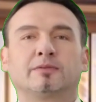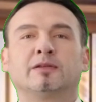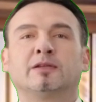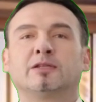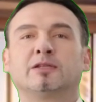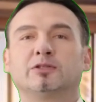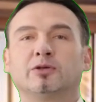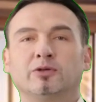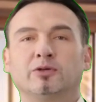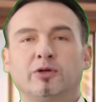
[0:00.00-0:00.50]

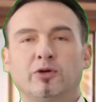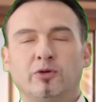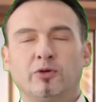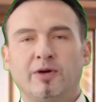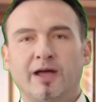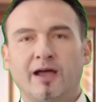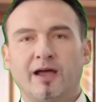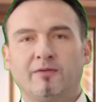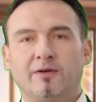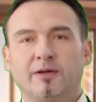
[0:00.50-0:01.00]
So there
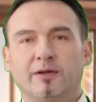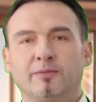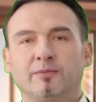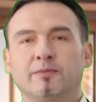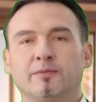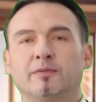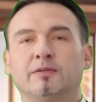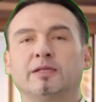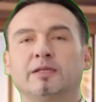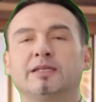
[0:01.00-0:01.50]
you have it,
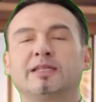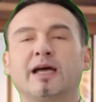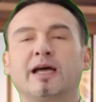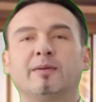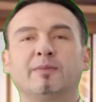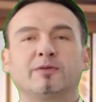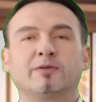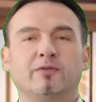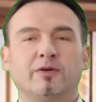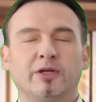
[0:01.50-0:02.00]
the
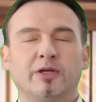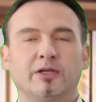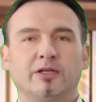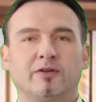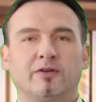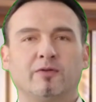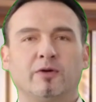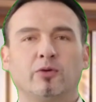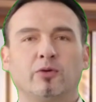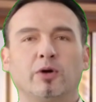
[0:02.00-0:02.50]
top 3
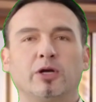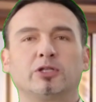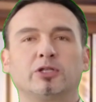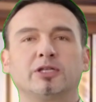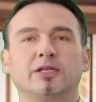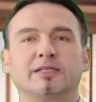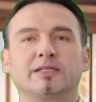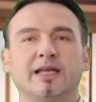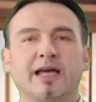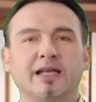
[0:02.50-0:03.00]
interview
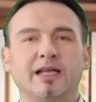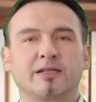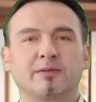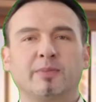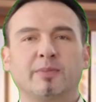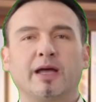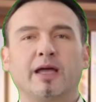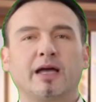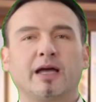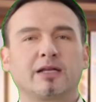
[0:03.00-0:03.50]
questions
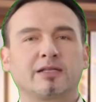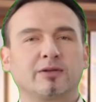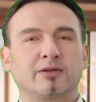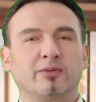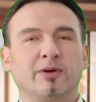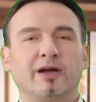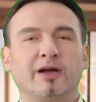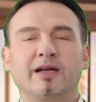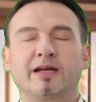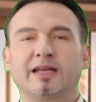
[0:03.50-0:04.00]
asked by
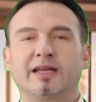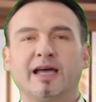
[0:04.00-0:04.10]
Hexaware